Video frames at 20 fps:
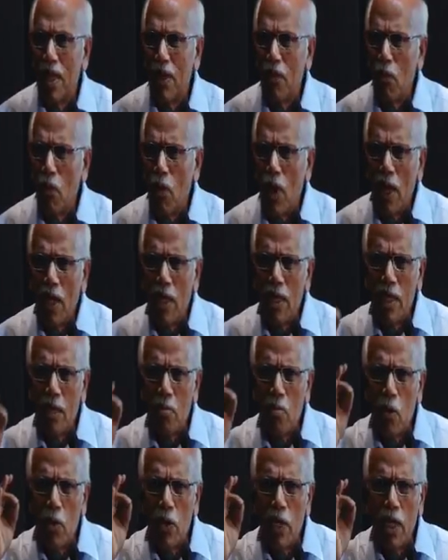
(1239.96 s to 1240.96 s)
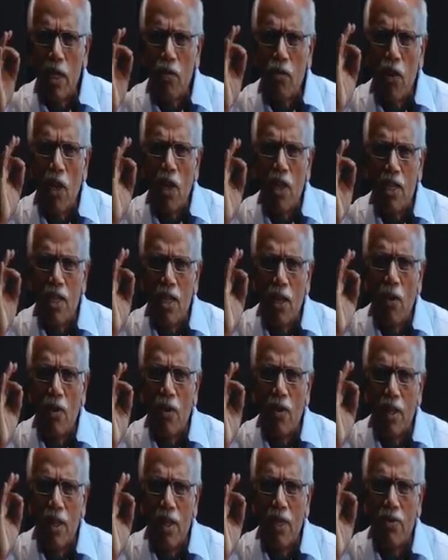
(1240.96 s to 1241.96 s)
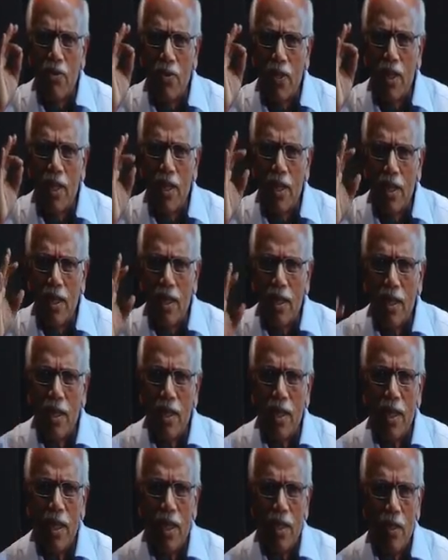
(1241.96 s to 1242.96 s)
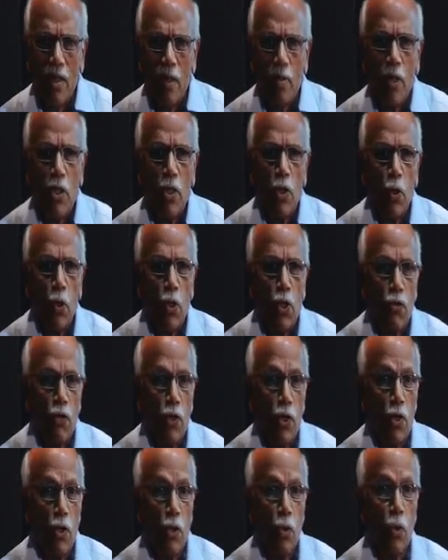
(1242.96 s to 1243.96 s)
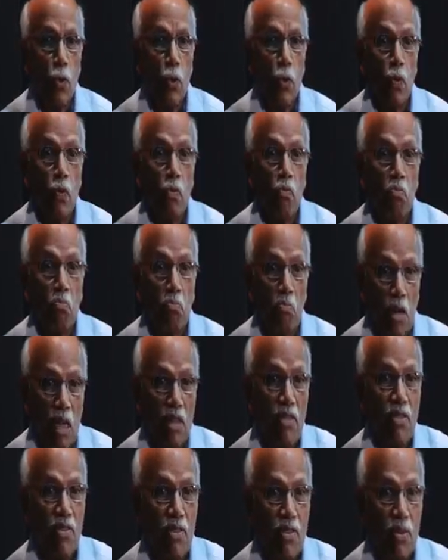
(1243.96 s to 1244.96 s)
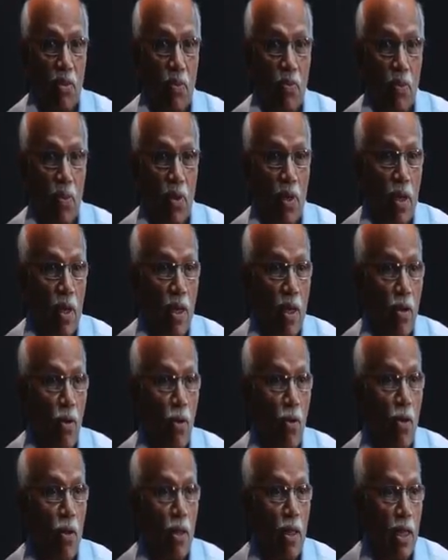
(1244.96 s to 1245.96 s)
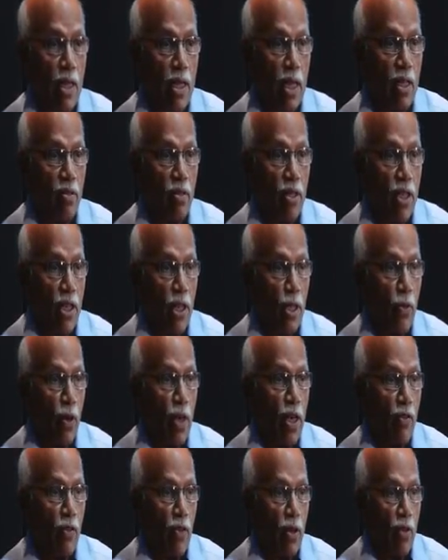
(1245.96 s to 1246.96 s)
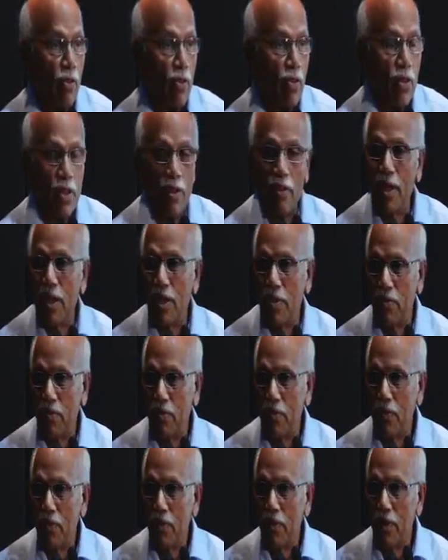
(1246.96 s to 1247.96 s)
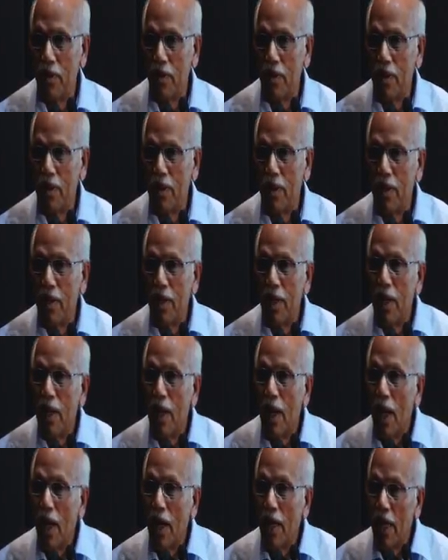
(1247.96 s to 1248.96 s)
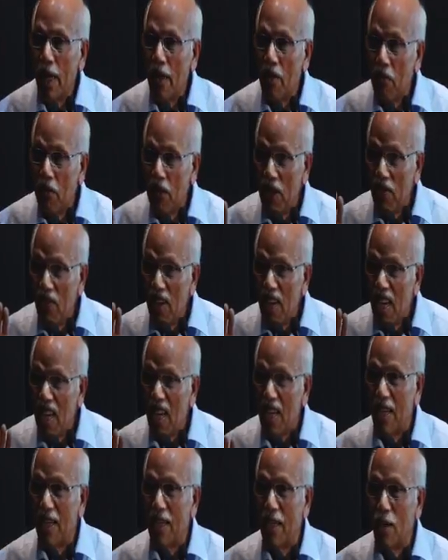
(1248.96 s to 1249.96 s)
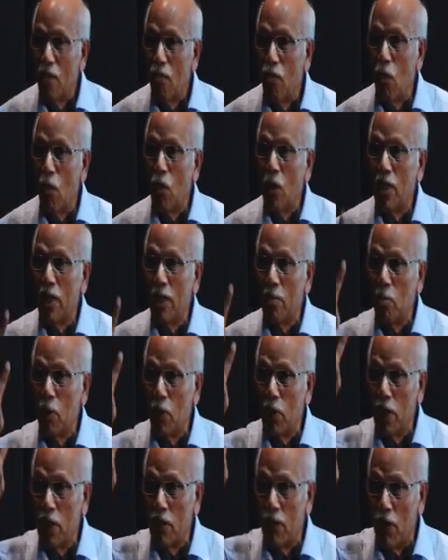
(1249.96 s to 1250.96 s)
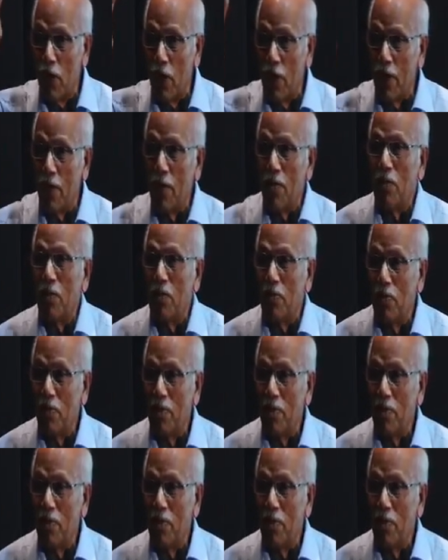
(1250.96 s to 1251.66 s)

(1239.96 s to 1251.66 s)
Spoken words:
If one jumbo jet falls down in this world, there will be news for 2 months in all the television, 24 hours 7. And every week, 4 jumbo jets fall down.